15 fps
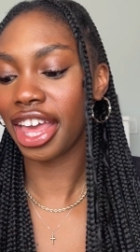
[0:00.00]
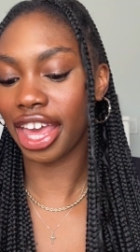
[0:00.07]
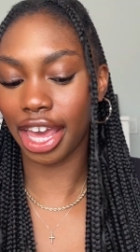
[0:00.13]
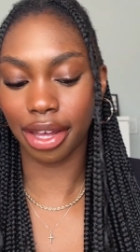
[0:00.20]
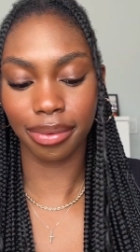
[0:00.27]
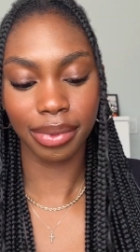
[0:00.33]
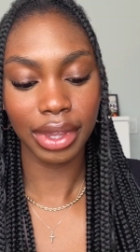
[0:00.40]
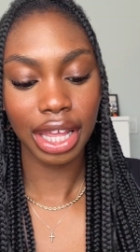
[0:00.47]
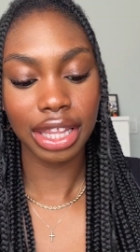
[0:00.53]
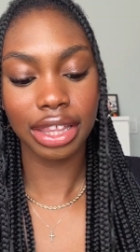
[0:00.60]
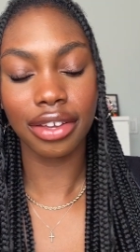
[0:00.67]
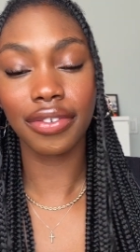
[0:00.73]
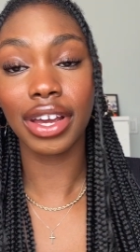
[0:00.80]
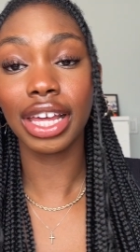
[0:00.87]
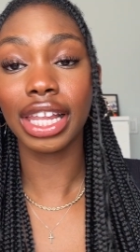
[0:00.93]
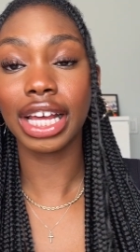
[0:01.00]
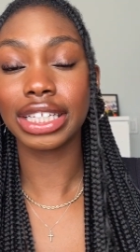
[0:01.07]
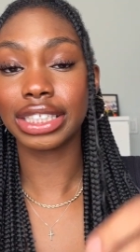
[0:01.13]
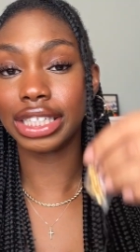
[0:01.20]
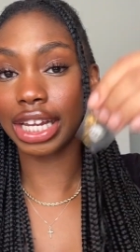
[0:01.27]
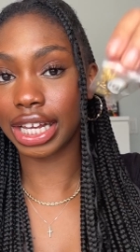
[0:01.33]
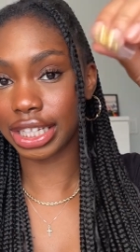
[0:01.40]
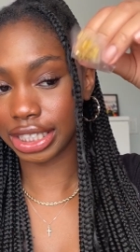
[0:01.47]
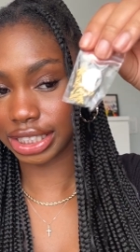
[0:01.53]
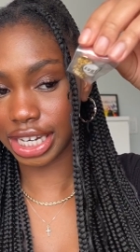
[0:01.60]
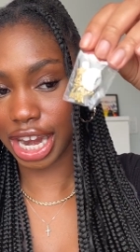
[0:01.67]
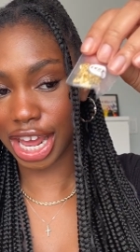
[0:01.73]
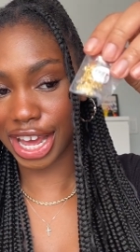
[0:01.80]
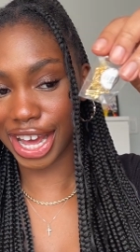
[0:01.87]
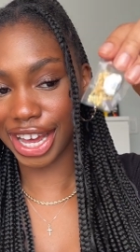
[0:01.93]
okay, the very last necklace that
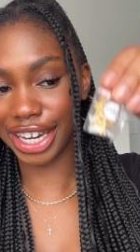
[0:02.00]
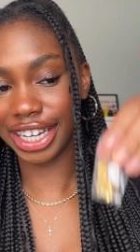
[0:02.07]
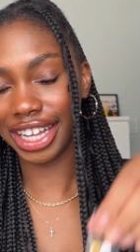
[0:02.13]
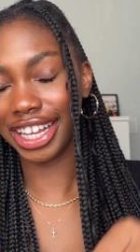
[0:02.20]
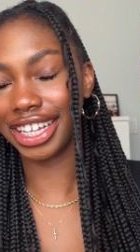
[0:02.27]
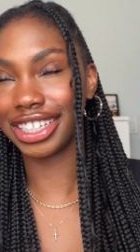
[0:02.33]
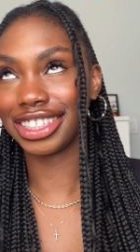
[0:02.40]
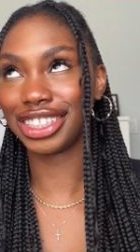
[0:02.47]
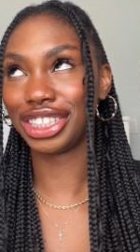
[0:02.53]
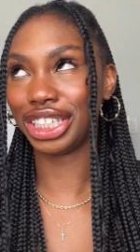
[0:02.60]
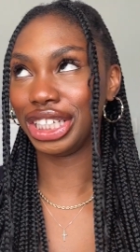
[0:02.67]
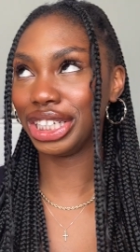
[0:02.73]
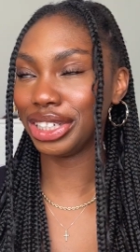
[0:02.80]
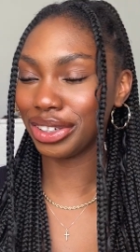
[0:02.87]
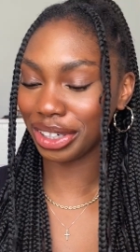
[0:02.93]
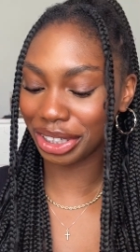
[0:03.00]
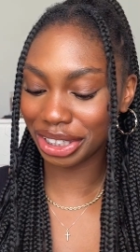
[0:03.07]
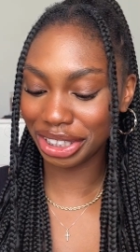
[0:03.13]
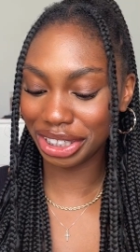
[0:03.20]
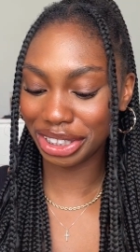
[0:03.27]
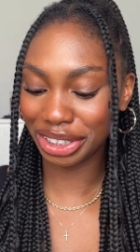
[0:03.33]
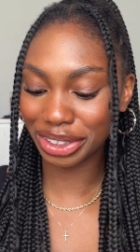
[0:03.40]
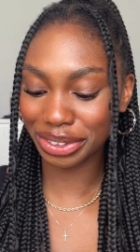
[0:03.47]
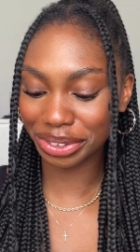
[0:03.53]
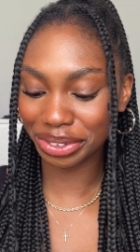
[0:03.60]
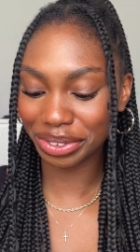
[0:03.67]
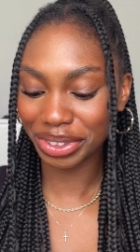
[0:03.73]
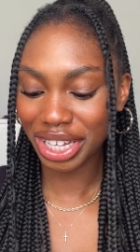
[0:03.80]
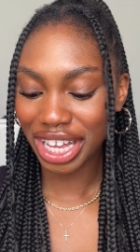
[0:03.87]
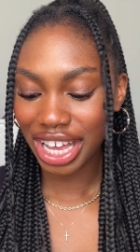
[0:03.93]
I got is, you already know,
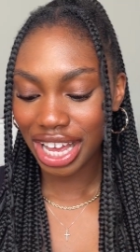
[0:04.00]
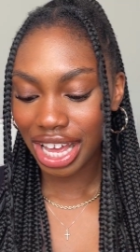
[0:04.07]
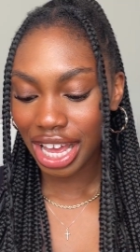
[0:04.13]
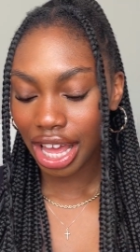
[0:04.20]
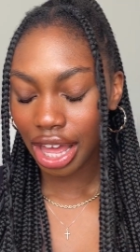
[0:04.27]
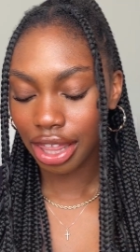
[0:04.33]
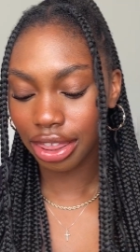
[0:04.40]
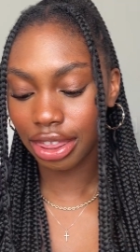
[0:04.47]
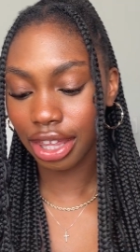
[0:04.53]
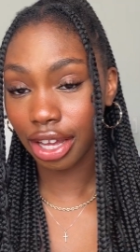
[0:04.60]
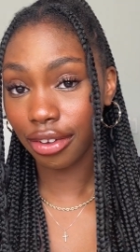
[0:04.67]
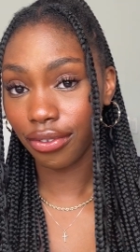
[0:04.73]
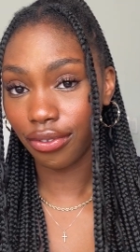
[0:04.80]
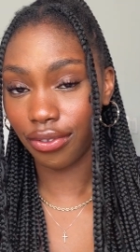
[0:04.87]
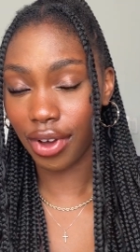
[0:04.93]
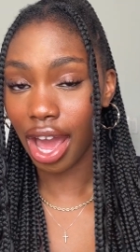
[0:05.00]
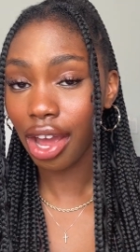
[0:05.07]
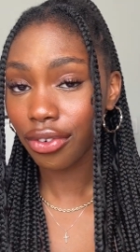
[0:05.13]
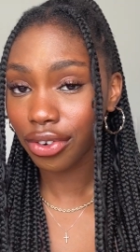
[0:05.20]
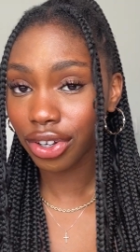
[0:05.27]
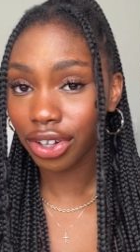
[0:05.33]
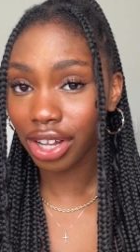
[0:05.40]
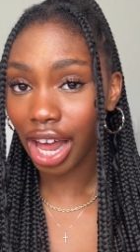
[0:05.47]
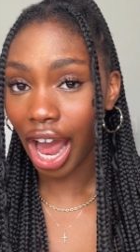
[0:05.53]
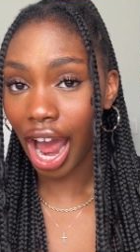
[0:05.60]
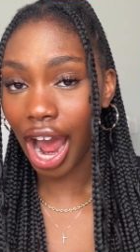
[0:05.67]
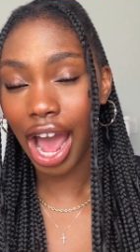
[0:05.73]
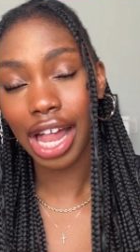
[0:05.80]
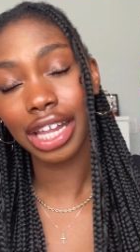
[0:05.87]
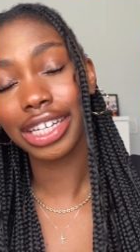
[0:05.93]
the viral
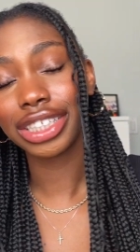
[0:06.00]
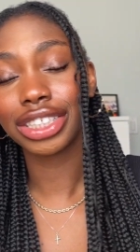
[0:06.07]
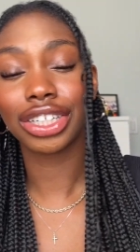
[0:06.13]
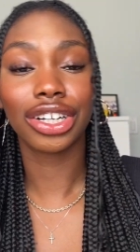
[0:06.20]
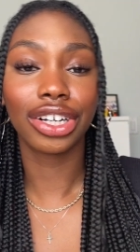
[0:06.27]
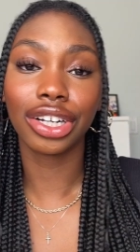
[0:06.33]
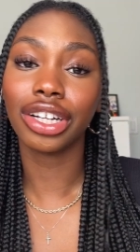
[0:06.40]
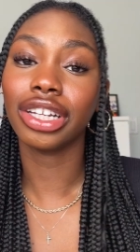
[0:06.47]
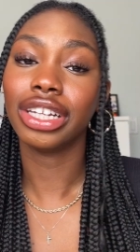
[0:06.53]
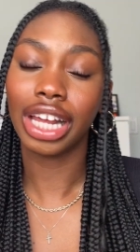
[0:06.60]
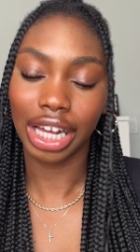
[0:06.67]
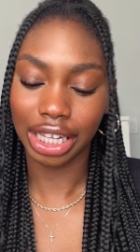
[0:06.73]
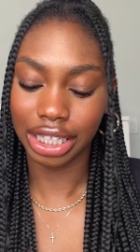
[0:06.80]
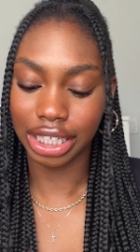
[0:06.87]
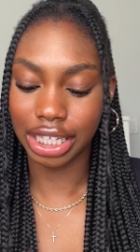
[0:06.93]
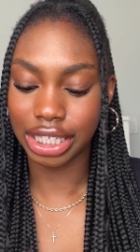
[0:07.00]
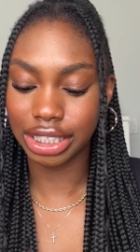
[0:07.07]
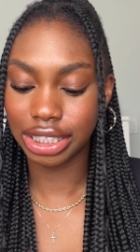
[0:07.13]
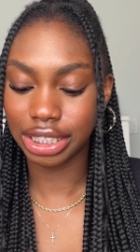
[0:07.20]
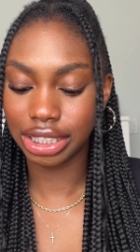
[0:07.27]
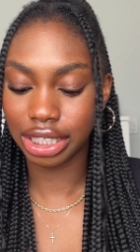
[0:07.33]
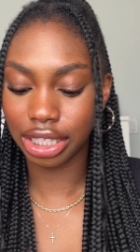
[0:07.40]
Alix Earle necklace.